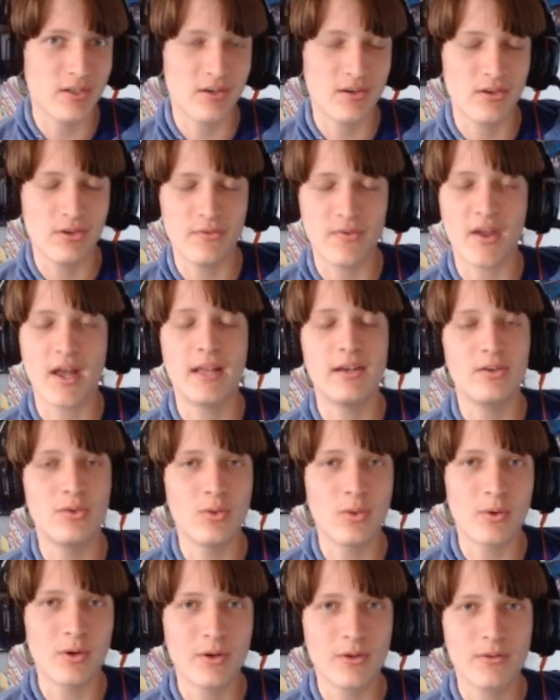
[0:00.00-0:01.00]
You've got
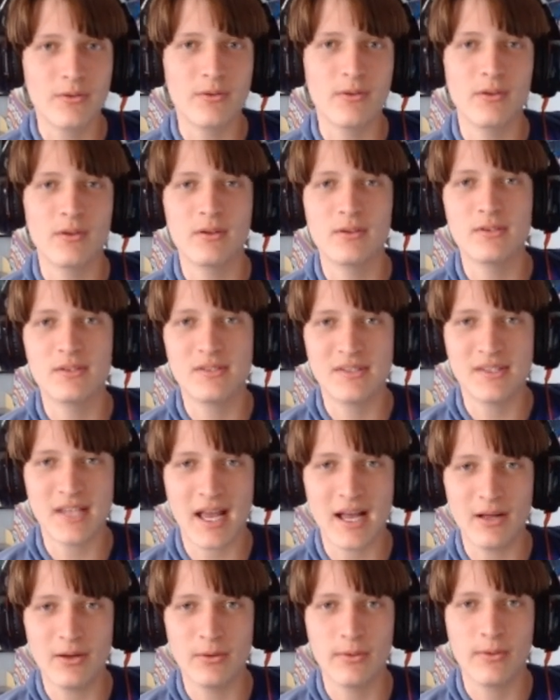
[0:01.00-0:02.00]
north,
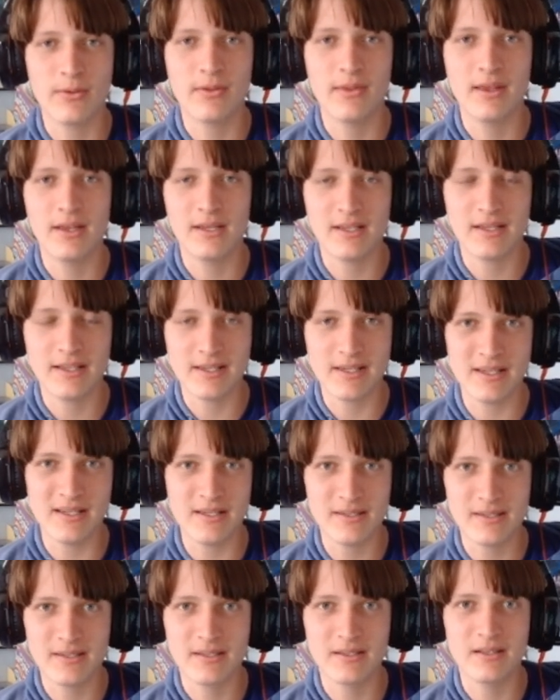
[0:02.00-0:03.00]
south,
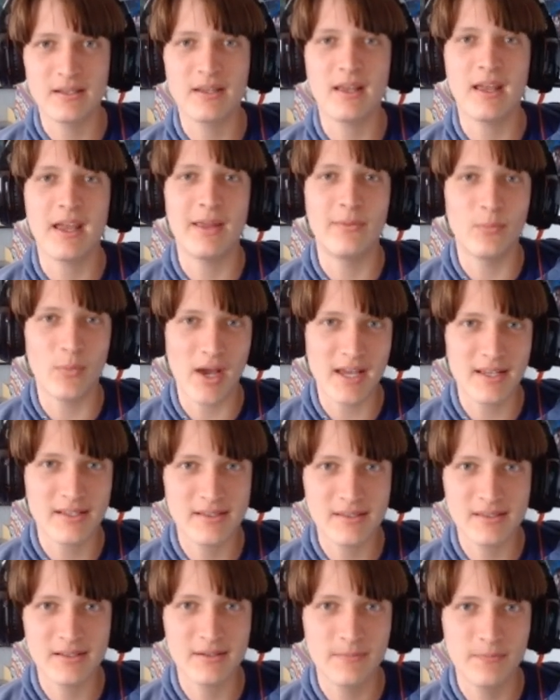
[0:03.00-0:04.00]
east, and
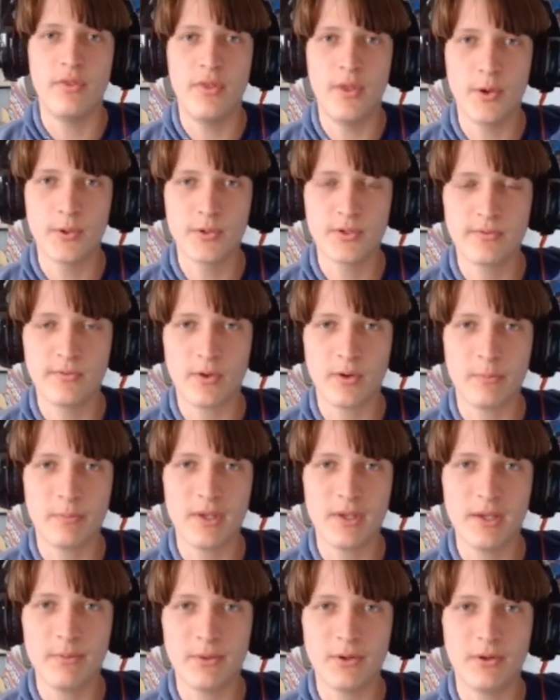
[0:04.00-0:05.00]
west. Those 4
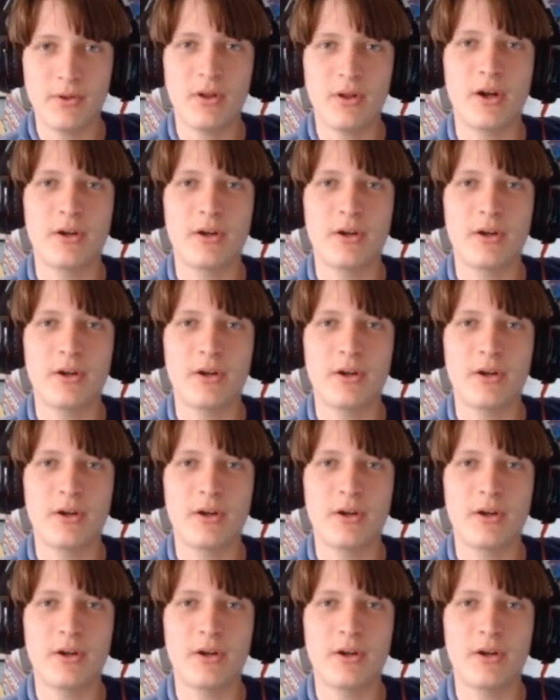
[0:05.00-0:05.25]
people are